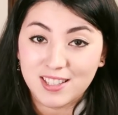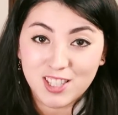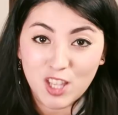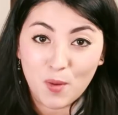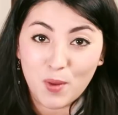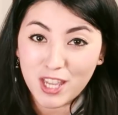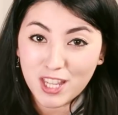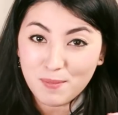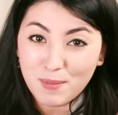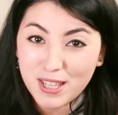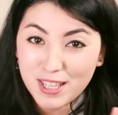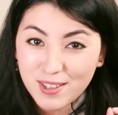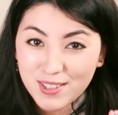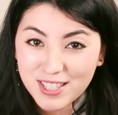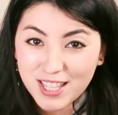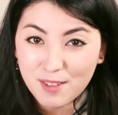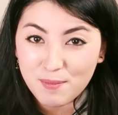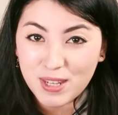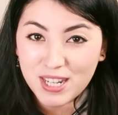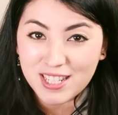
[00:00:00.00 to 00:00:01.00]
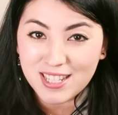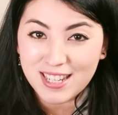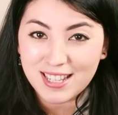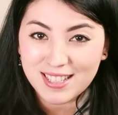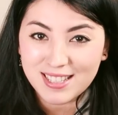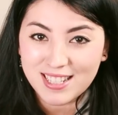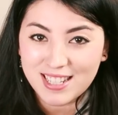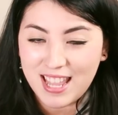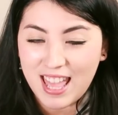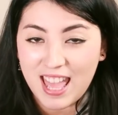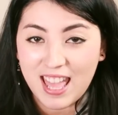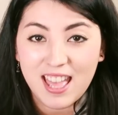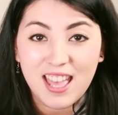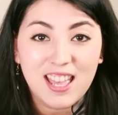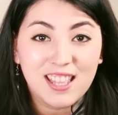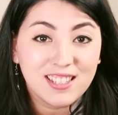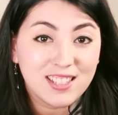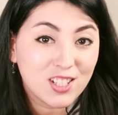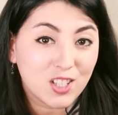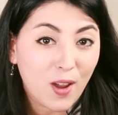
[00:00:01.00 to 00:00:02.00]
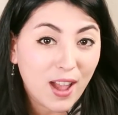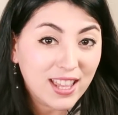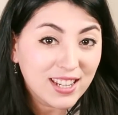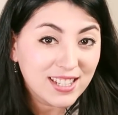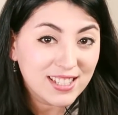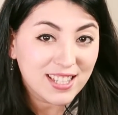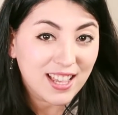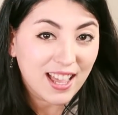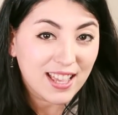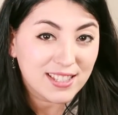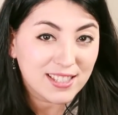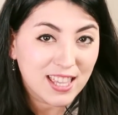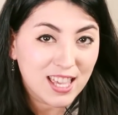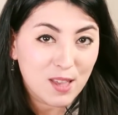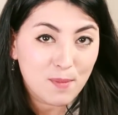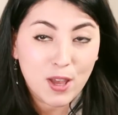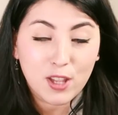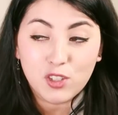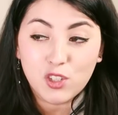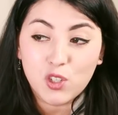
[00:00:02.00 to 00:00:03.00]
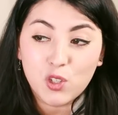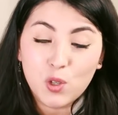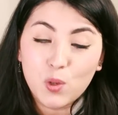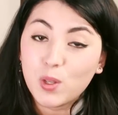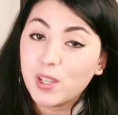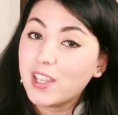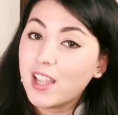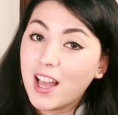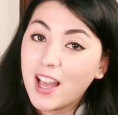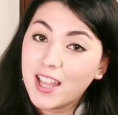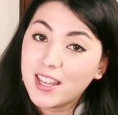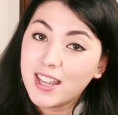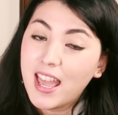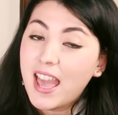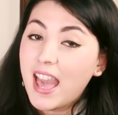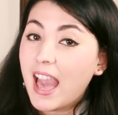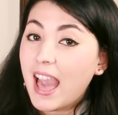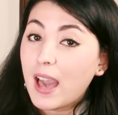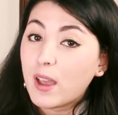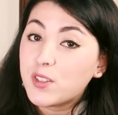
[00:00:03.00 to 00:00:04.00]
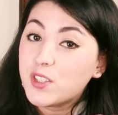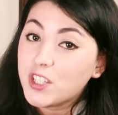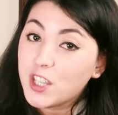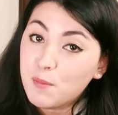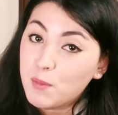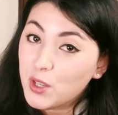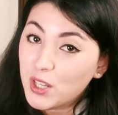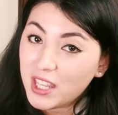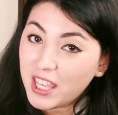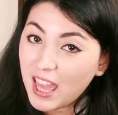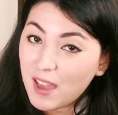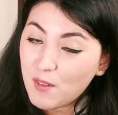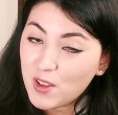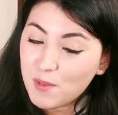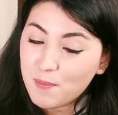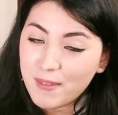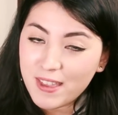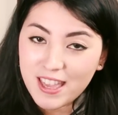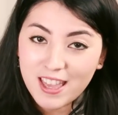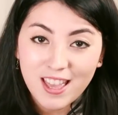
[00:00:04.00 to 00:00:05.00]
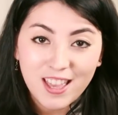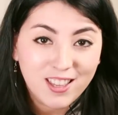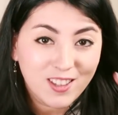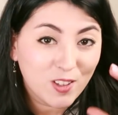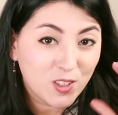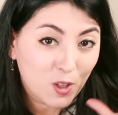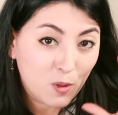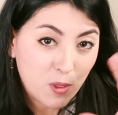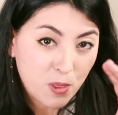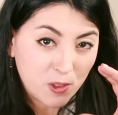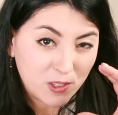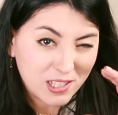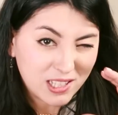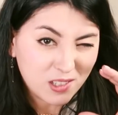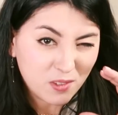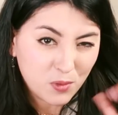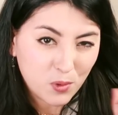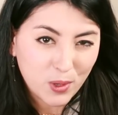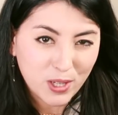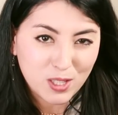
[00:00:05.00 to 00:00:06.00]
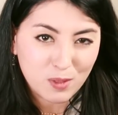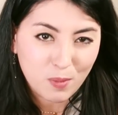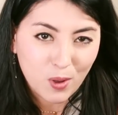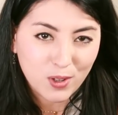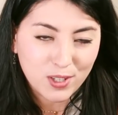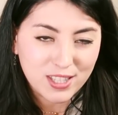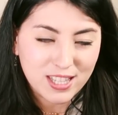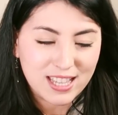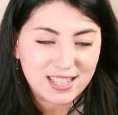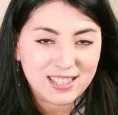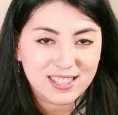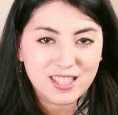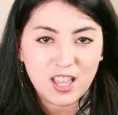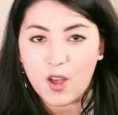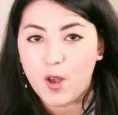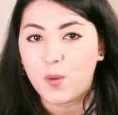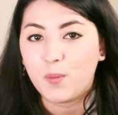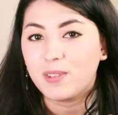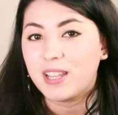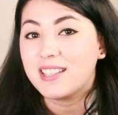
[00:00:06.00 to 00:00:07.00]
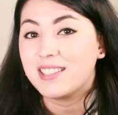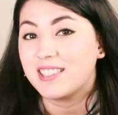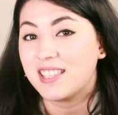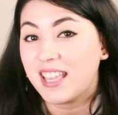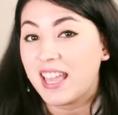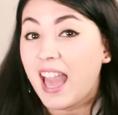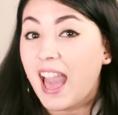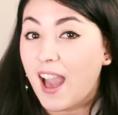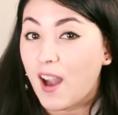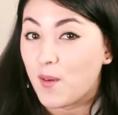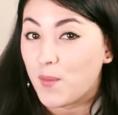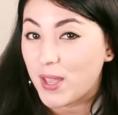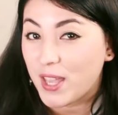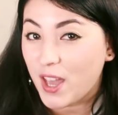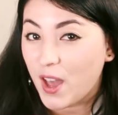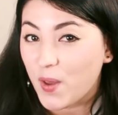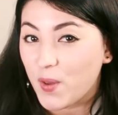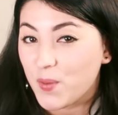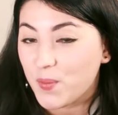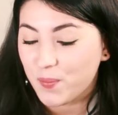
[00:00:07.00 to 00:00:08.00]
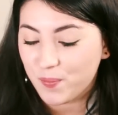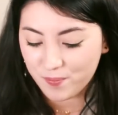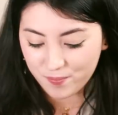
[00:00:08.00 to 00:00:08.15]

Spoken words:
So we're going to be using a bit of cheese today to try and entice Kiba to learn how to communicate with me using one of those little voice boxes. So let's see how we go.